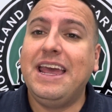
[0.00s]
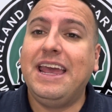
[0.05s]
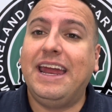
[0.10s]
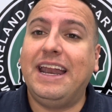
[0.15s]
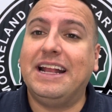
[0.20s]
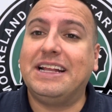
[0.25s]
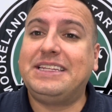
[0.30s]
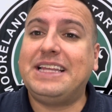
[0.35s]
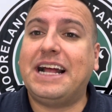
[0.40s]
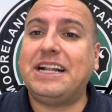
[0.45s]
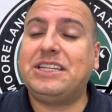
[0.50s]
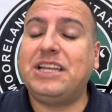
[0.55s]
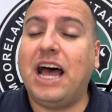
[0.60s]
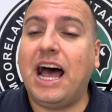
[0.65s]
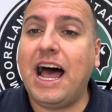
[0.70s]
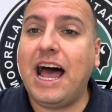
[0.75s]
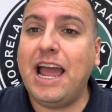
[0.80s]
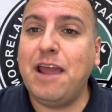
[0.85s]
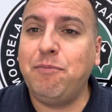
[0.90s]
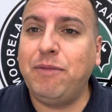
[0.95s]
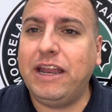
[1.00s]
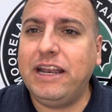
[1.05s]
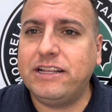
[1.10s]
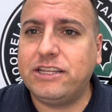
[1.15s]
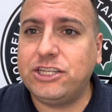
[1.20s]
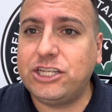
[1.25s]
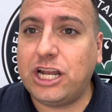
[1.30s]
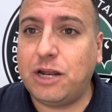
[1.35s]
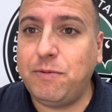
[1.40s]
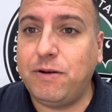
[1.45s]
It is that time, ladies
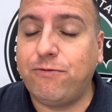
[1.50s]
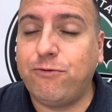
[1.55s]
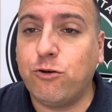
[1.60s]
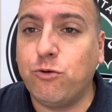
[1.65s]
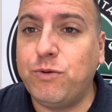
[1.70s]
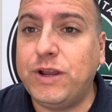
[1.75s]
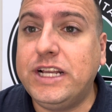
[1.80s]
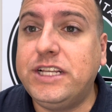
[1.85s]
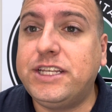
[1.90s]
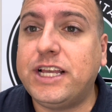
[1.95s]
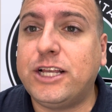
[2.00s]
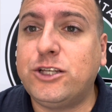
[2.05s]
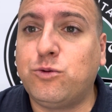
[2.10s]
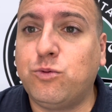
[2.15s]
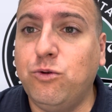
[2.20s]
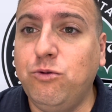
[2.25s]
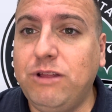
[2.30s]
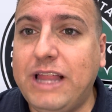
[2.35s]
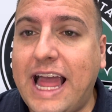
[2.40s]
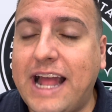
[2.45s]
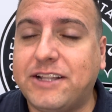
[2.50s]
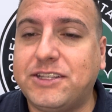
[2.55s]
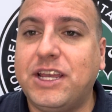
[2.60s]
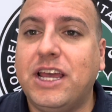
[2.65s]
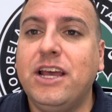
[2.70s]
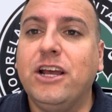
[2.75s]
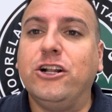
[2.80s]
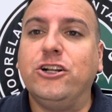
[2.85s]
and gentlemen, for recess roulette.